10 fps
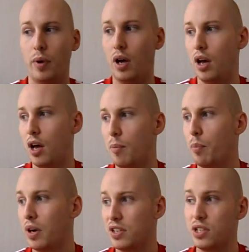
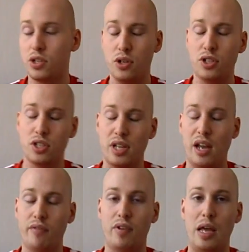plus it's good just to
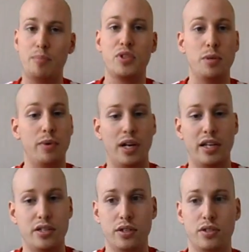have lab
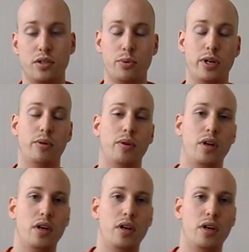simulators as well.